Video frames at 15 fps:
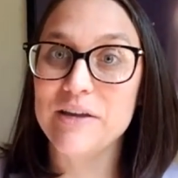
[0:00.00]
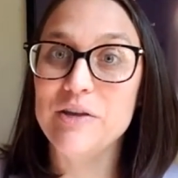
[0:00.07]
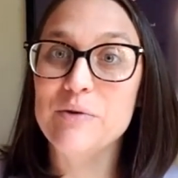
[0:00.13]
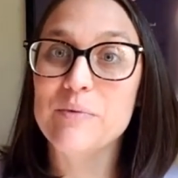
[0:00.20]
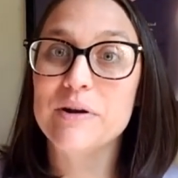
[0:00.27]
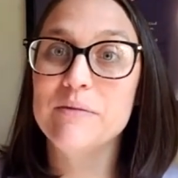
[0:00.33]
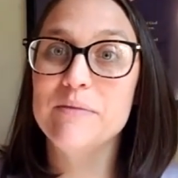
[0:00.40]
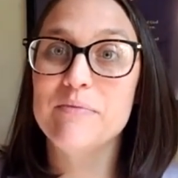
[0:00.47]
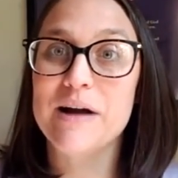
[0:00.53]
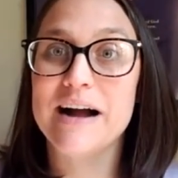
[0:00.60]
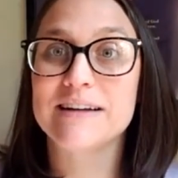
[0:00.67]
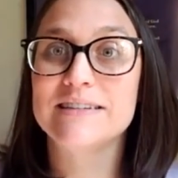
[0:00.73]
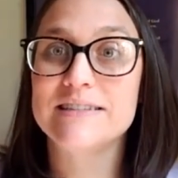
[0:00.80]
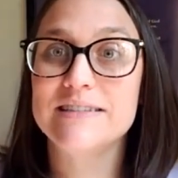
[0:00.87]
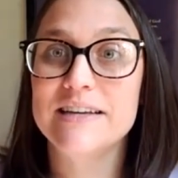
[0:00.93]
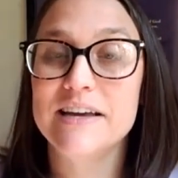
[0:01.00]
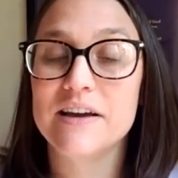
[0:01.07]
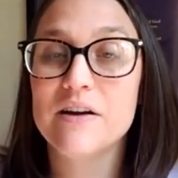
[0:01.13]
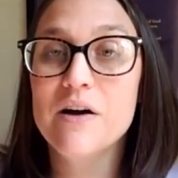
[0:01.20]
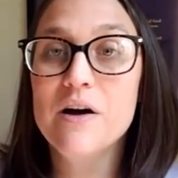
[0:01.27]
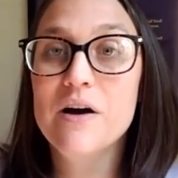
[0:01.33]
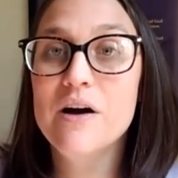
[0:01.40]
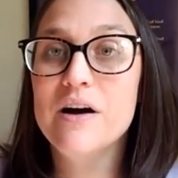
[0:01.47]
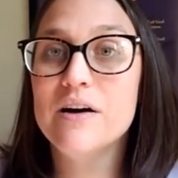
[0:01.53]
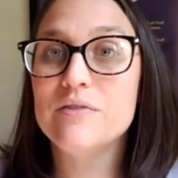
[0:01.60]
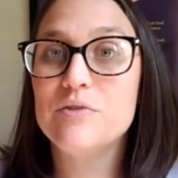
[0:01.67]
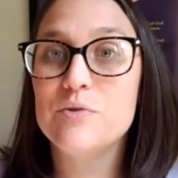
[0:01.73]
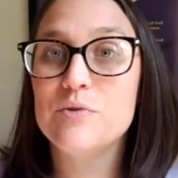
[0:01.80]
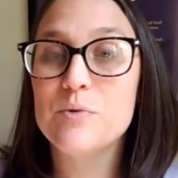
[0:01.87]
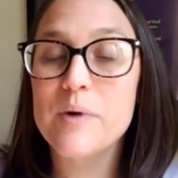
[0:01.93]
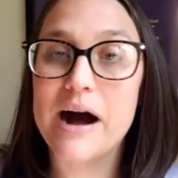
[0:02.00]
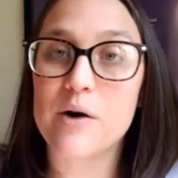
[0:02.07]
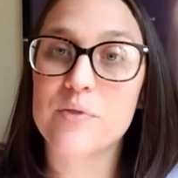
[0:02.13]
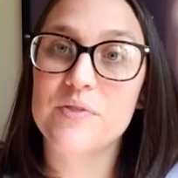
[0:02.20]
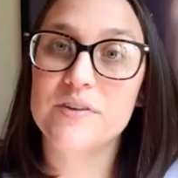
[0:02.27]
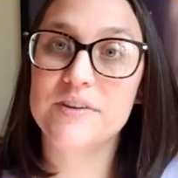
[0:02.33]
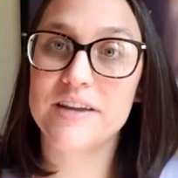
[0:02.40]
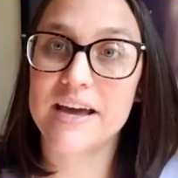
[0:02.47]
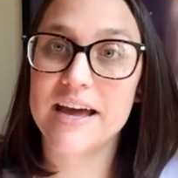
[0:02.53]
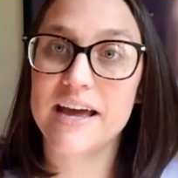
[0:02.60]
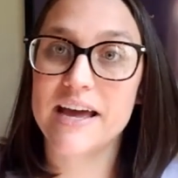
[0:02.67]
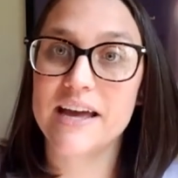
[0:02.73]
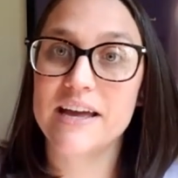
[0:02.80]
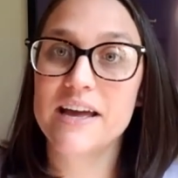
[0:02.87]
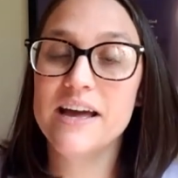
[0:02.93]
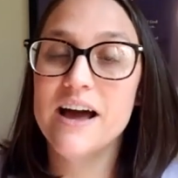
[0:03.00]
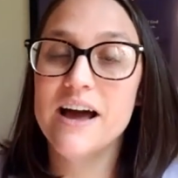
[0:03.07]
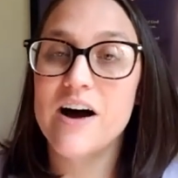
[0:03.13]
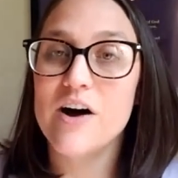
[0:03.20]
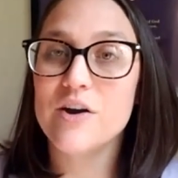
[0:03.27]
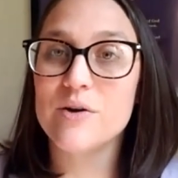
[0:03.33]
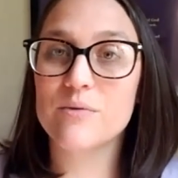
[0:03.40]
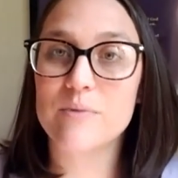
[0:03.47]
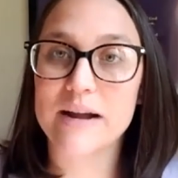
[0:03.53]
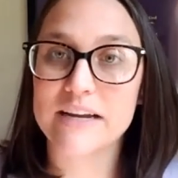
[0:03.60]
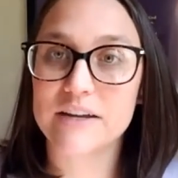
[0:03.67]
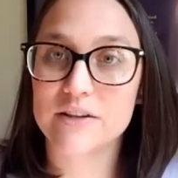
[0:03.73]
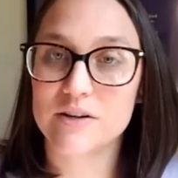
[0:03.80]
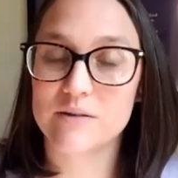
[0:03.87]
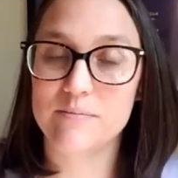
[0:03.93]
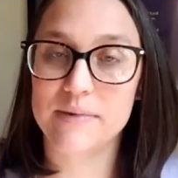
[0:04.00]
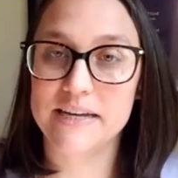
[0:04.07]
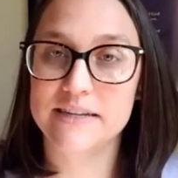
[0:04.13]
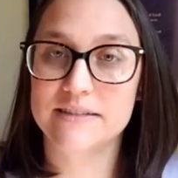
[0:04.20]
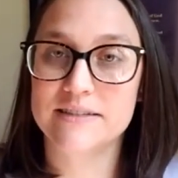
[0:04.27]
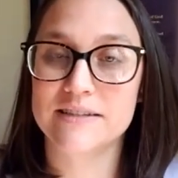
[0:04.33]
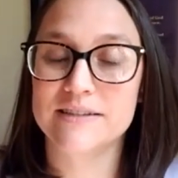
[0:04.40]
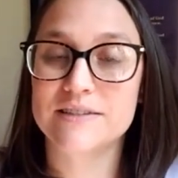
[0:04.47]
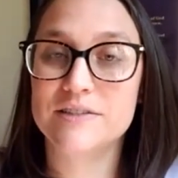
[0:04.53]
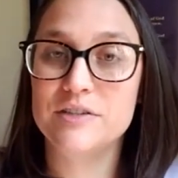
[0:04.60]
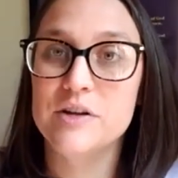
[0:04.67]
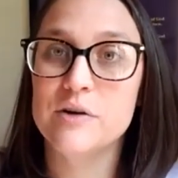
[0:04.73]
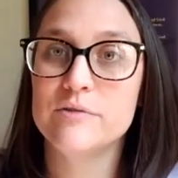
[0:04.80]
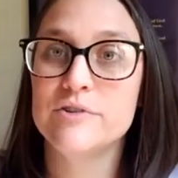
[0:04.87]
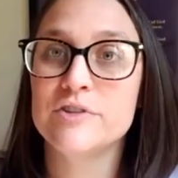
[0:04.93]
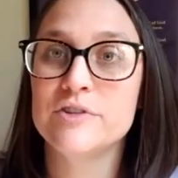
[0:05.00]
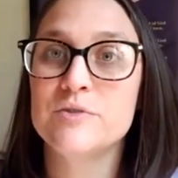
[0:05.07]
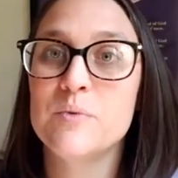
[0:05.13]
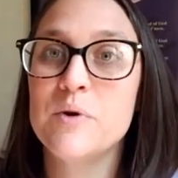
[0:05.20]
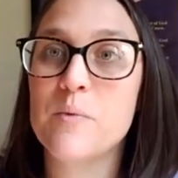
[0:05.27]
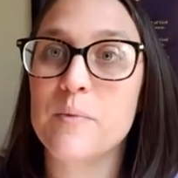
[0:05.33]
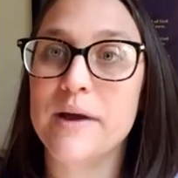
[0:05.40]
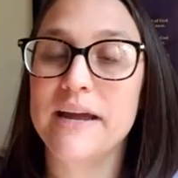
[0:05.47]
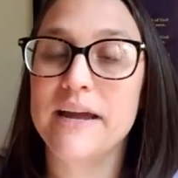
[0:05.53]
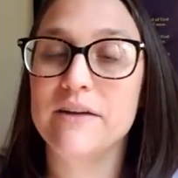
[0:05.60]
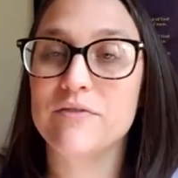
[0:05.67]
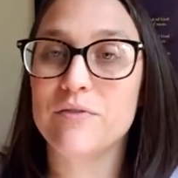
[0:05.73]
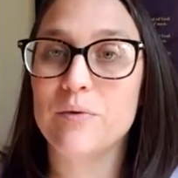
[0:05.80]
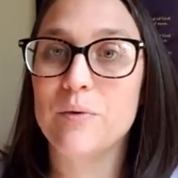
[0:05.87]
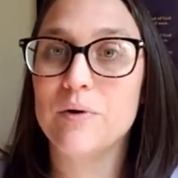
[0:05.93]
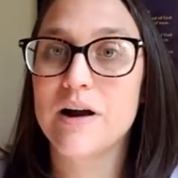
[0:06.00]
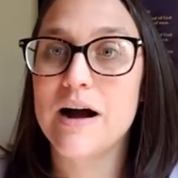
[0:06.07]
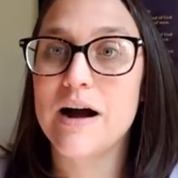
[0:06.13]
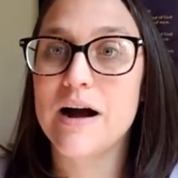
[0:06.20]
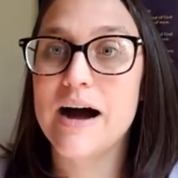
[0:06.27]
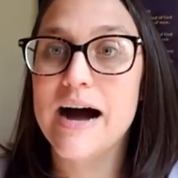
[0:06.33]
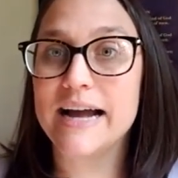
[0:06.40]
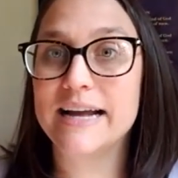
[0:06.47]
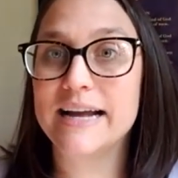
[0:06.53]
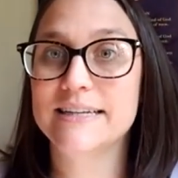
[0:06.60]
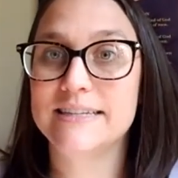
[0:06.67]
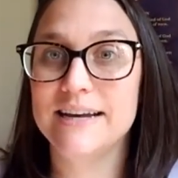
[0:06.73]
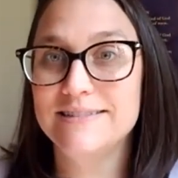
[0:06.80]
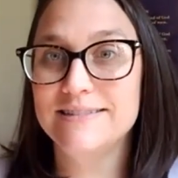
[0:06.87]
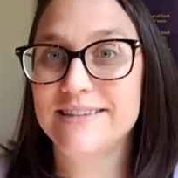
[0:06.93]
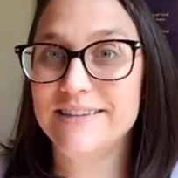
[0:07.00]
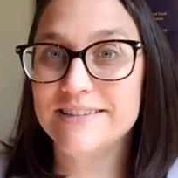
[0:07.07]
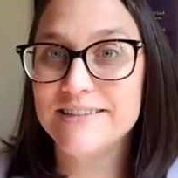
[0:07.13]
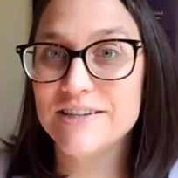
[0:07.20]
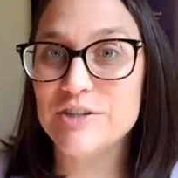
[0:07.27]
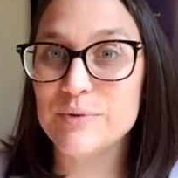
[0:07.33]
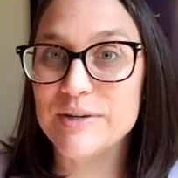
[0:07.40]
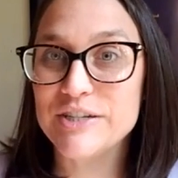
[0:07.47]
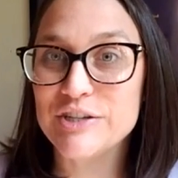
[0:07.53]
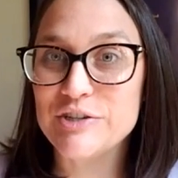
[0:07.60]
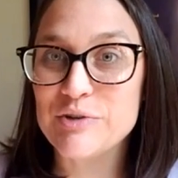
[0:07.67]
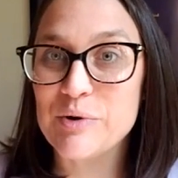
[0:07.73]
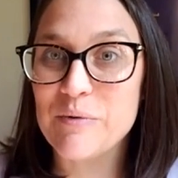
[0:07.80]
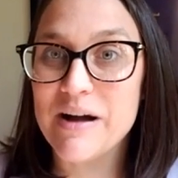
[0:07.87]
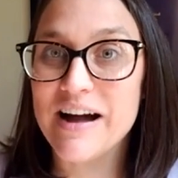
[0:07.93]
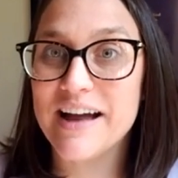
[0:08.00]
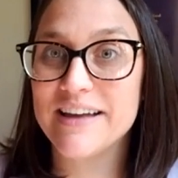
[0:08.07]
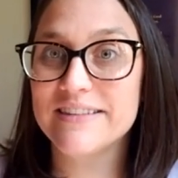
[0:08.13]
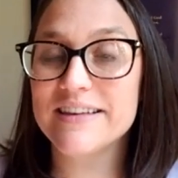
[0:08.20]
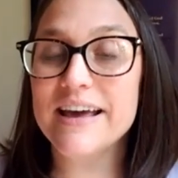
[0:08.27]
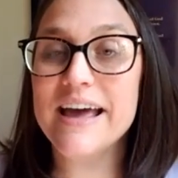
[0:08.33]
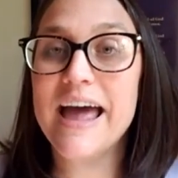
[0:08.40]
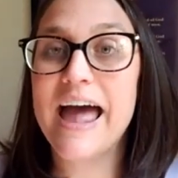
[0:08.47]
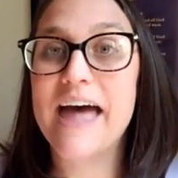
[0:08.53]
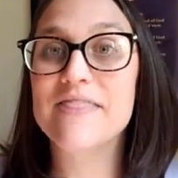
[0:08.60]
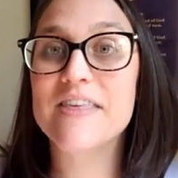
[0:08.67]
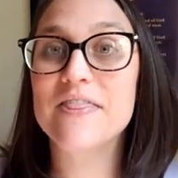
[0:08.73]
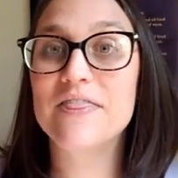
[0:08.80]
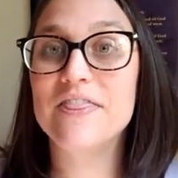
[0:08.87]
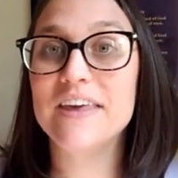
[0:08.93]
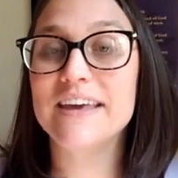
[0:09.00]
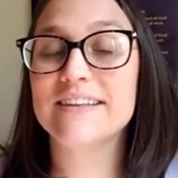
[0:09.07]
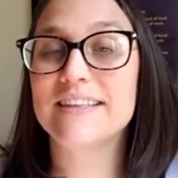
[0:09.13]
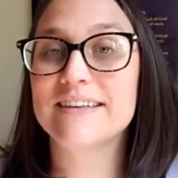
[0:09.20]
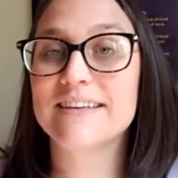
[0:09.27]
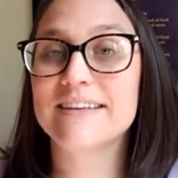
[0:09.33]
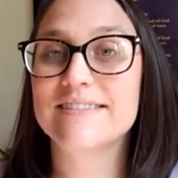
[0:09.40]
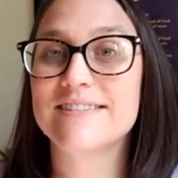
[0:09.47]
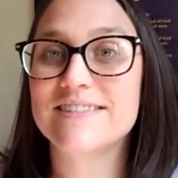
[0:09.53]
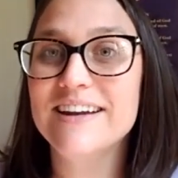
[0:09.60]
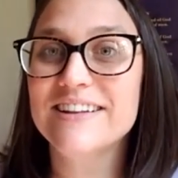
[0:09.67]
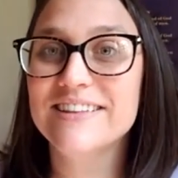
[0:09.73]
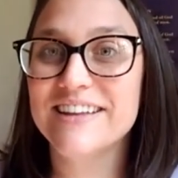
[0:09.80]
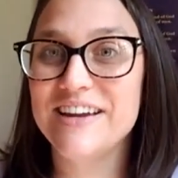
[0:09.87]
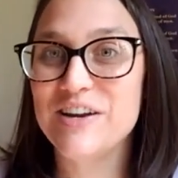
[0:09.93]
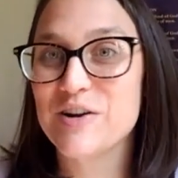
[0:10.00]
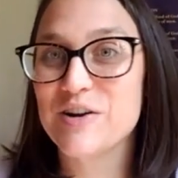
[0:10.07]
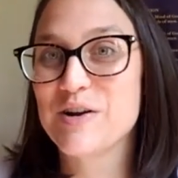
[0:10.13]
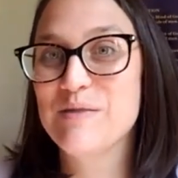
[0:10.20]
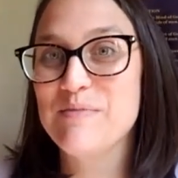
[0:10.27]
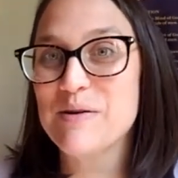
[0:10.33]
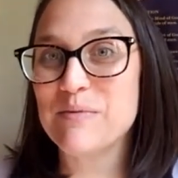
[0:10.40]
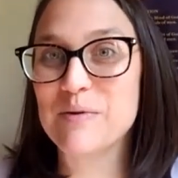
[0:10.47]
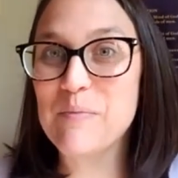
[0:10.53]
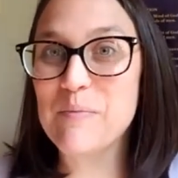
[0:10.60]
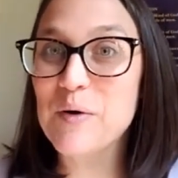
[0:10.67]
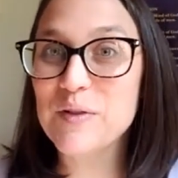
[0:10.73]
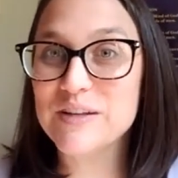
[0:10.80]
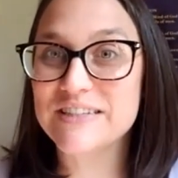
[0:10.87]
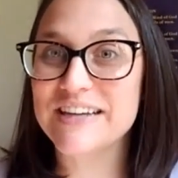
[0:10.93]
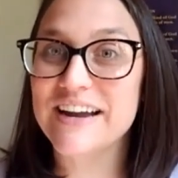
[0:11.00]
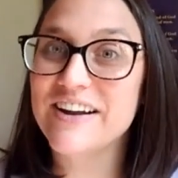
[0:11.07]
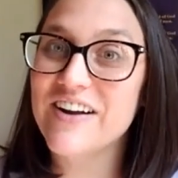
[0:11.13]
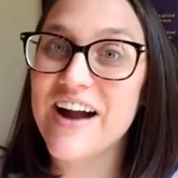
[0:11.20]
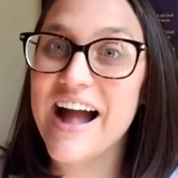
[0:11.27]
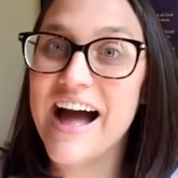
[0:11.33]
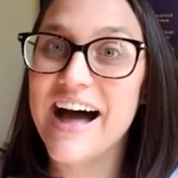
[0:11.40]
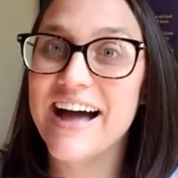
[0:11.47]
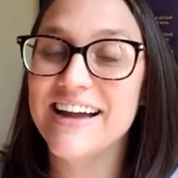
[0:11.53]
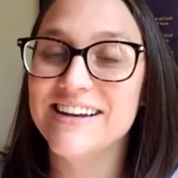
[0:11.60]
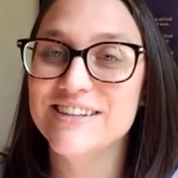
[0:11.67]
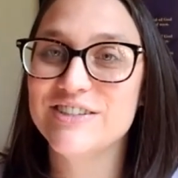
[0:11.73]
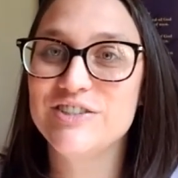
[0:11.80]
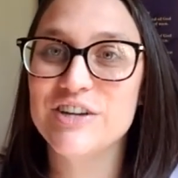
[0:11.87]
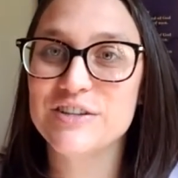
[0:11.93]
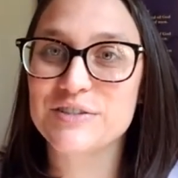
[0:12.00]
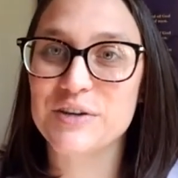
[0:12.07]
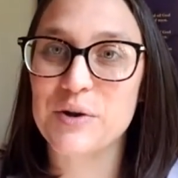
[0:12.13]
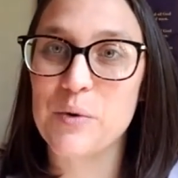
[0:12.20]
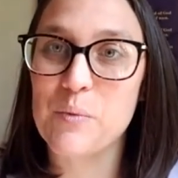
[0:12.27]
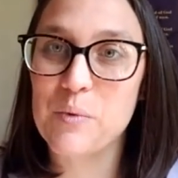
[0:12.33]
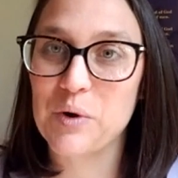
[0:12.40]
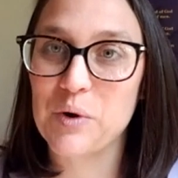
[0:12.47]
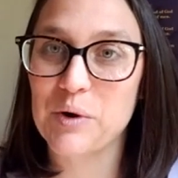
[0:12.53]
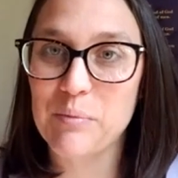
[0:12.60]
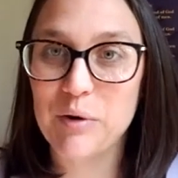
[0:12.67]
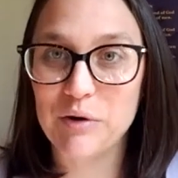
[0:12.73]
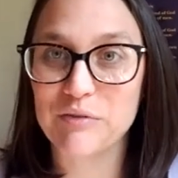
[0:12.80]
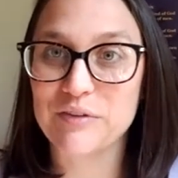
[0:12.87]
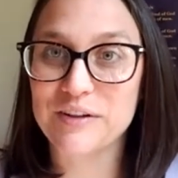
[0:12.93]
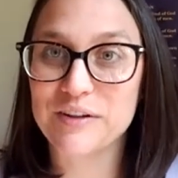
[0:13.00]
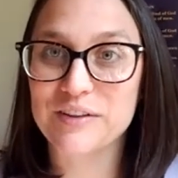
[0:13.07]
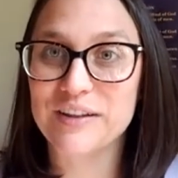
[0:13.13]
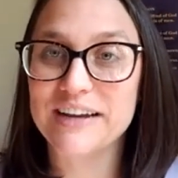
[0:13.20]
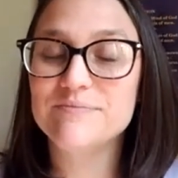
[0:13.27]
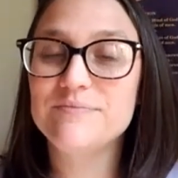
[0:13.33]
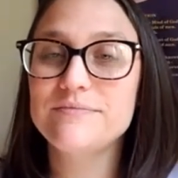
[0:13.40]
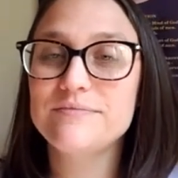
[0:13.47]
You want to be practicing throughout the day on a regular basis. You don't just want to wait for a high intensity situation to arise and then think that suddenly you're going to be able to pull this out of your hat and it's just going to work perfectly,